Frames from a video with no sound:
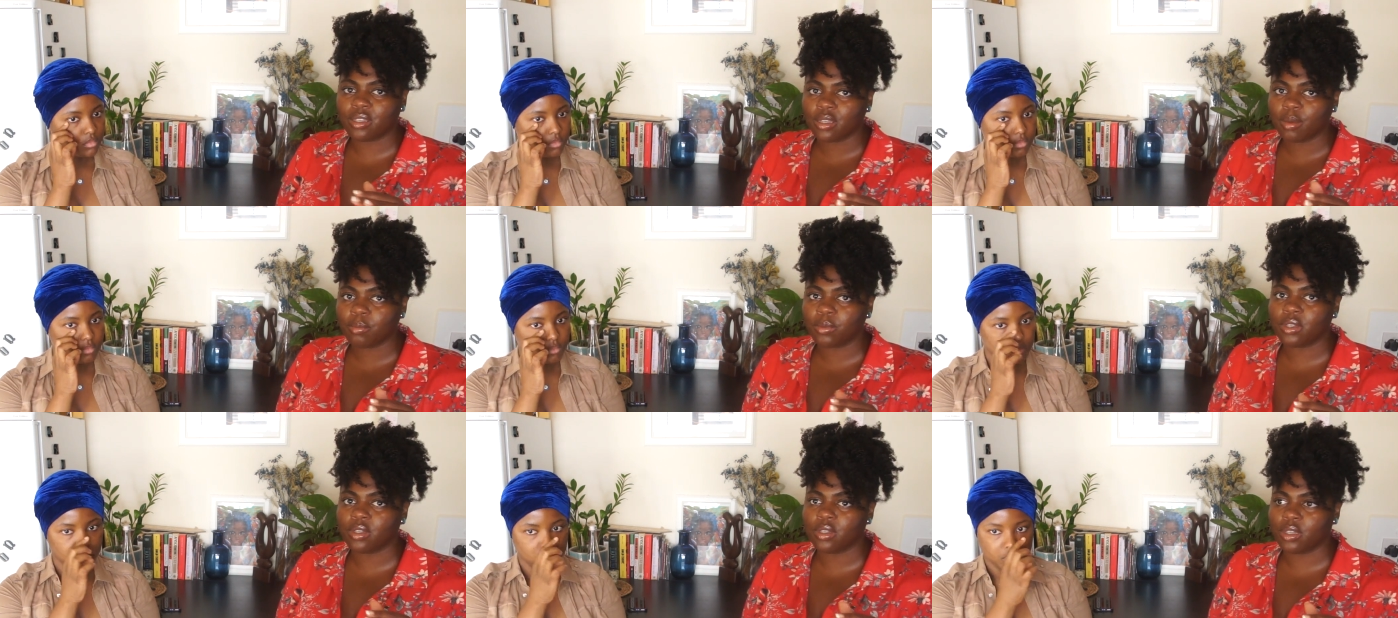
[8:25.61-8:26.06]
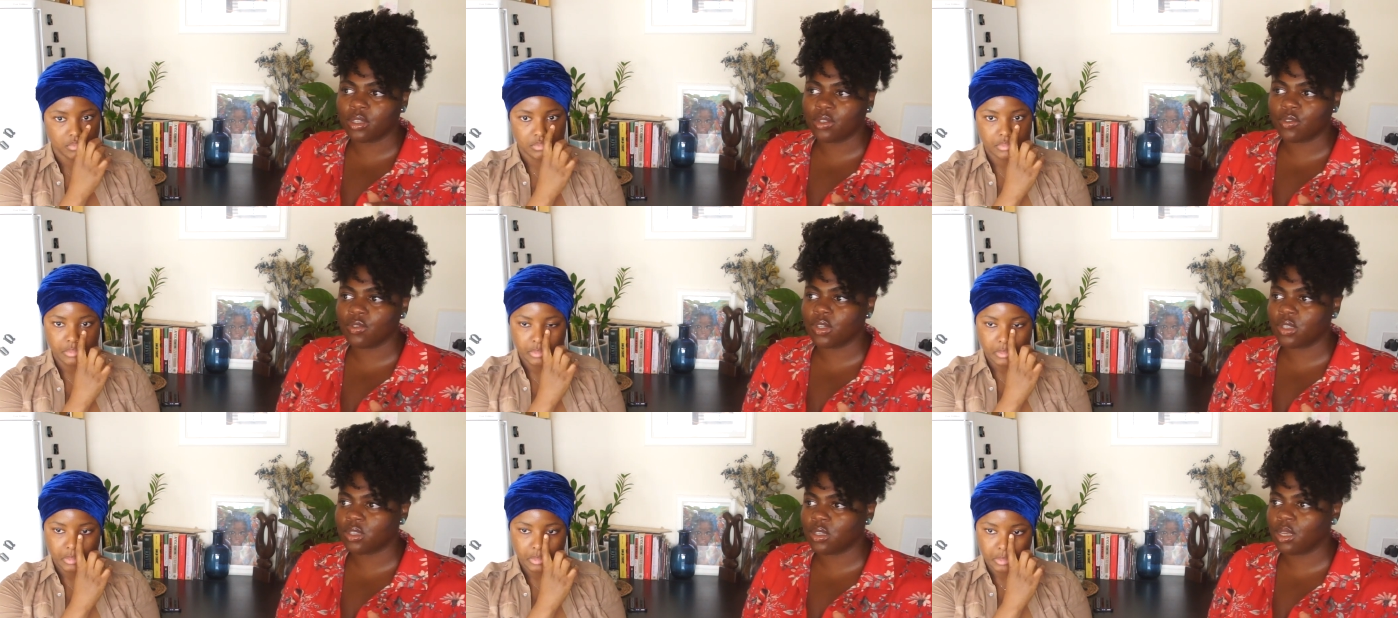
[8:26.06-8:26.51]

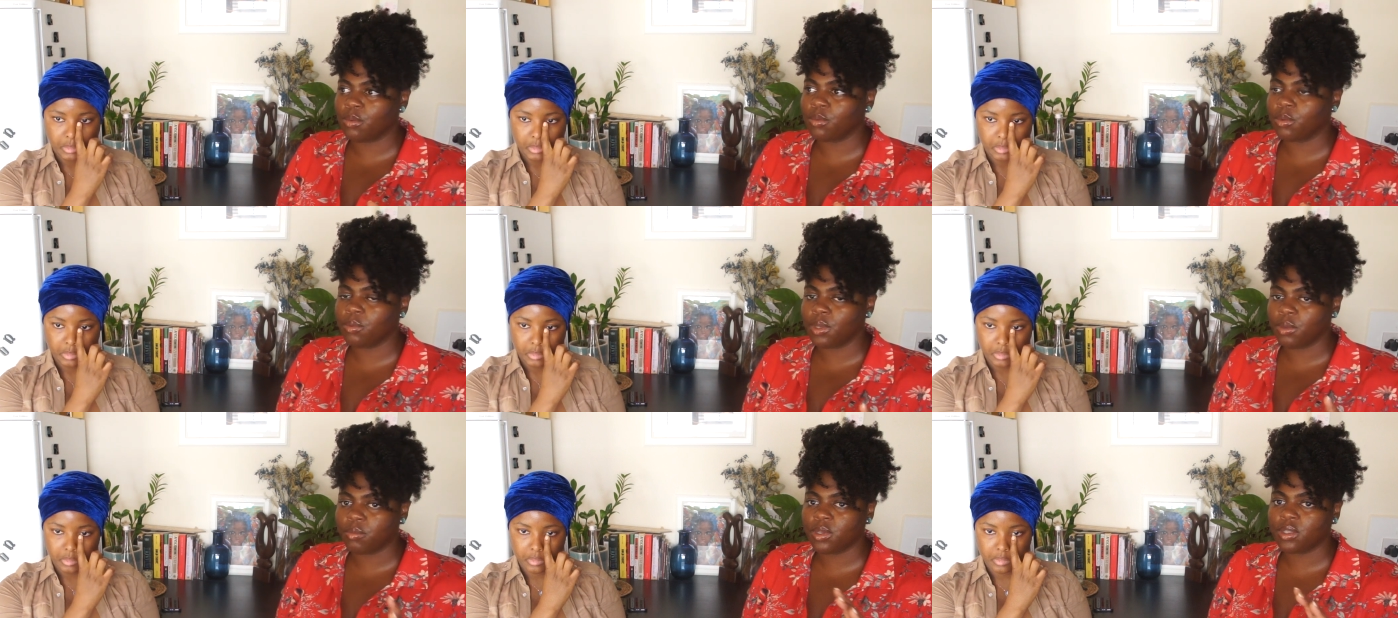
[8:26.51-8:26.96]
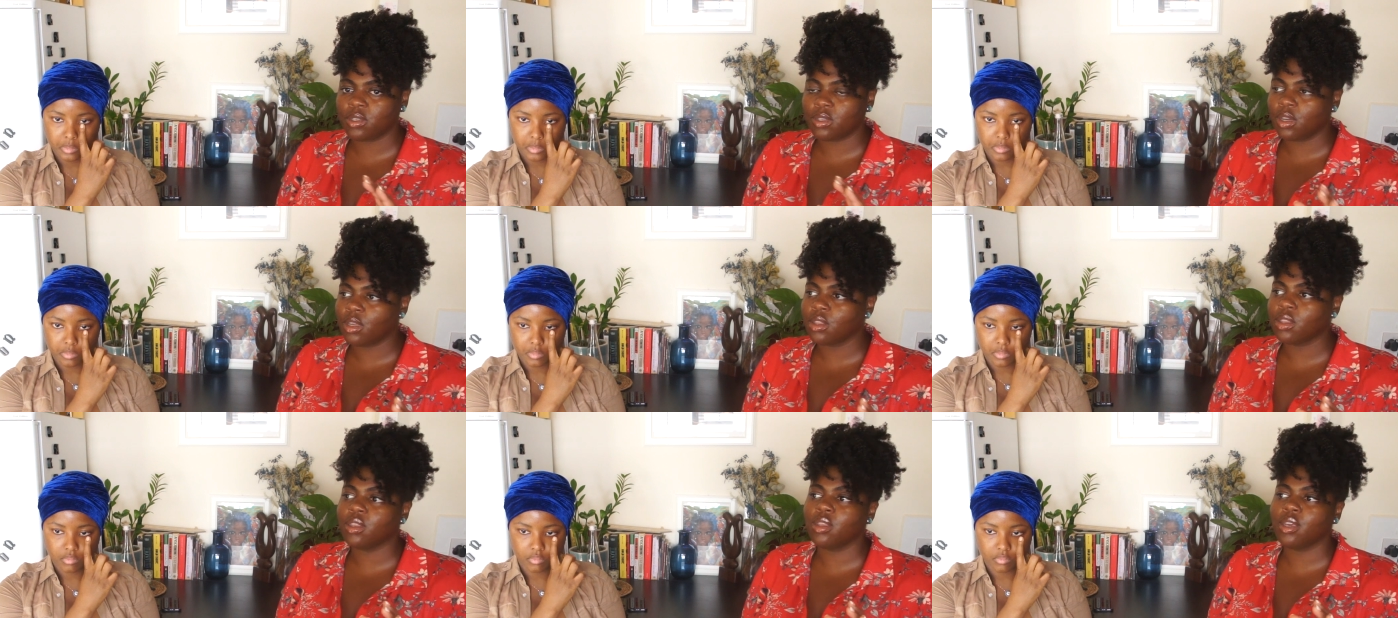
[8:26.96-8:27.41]
Speaker 1: subsidies for disabled people is
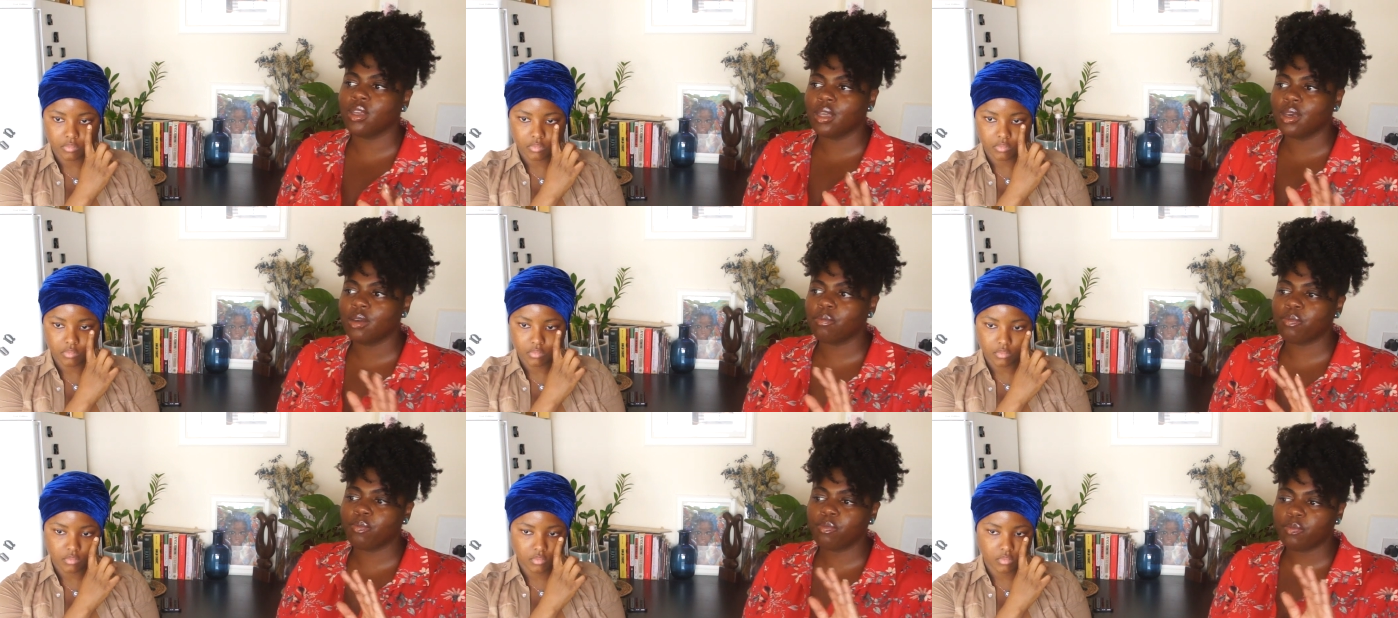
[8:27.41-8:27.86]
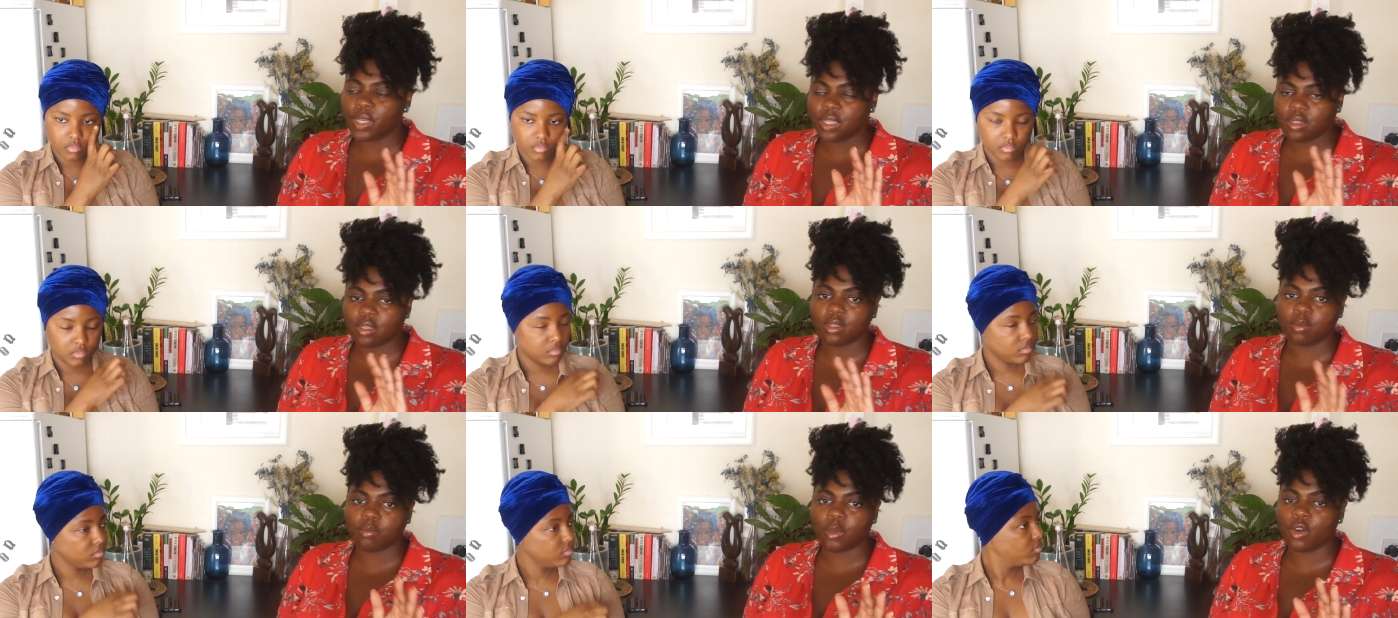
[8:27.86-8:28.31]
another thing that
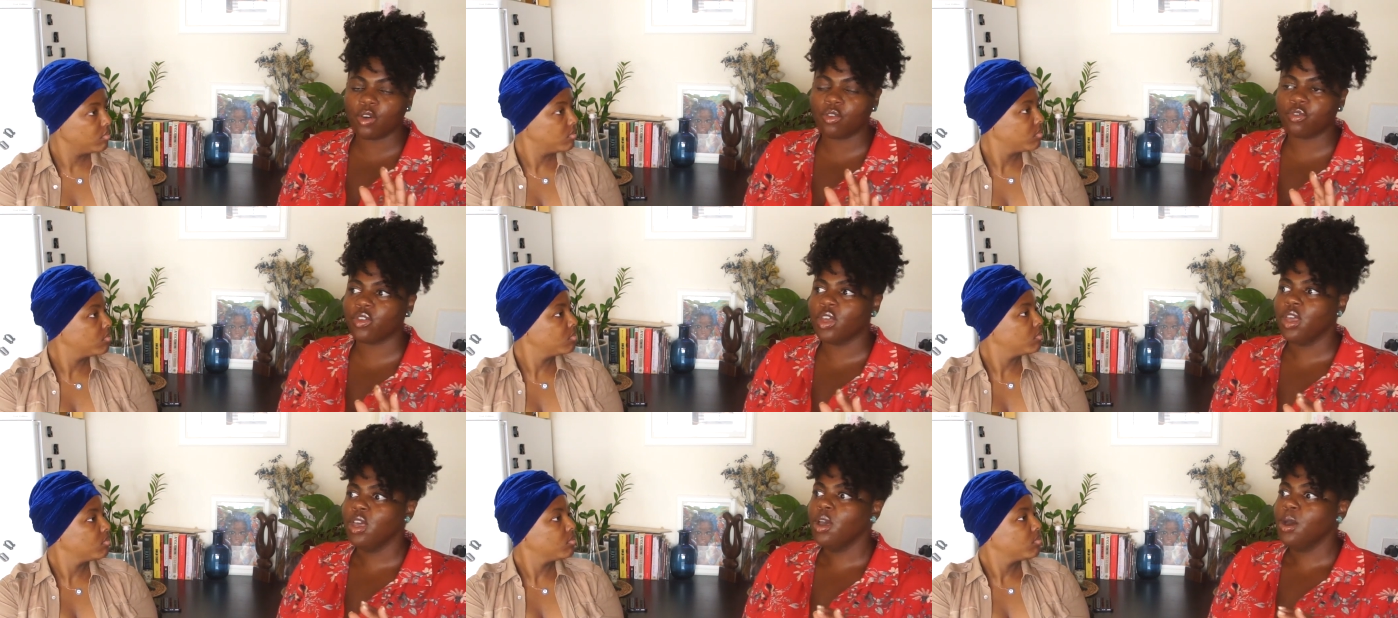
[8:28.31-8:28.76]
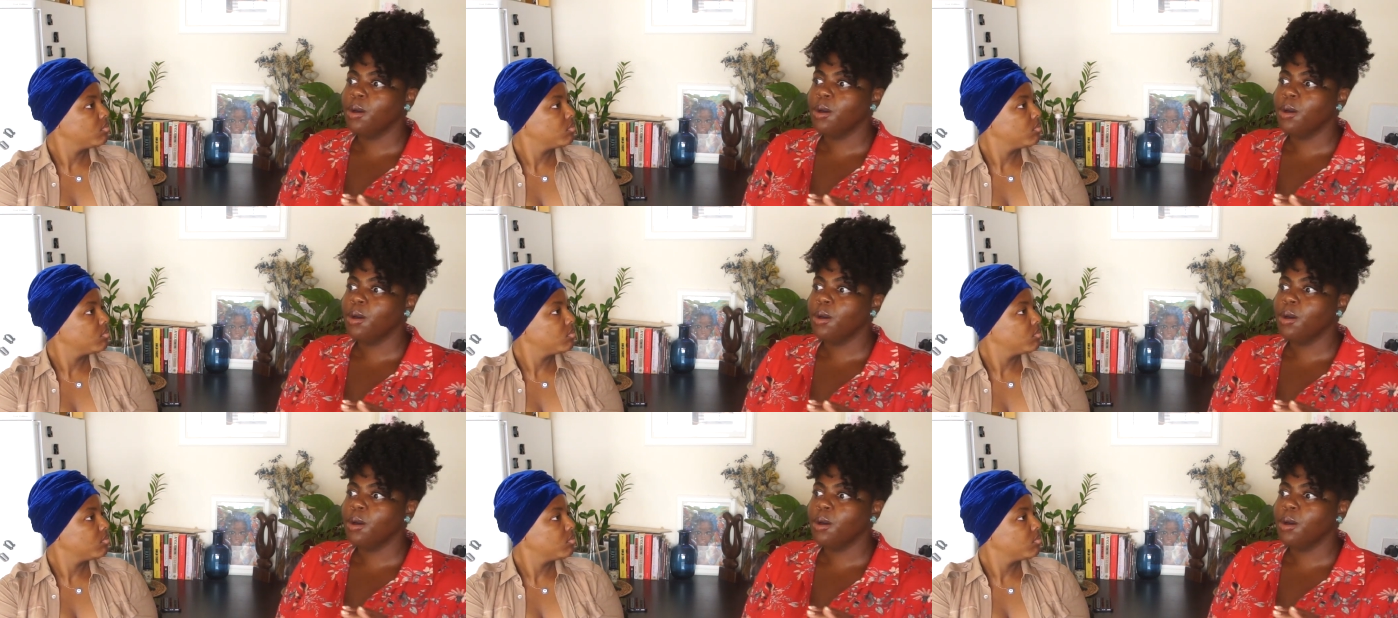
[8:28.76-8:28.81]
pisses me off.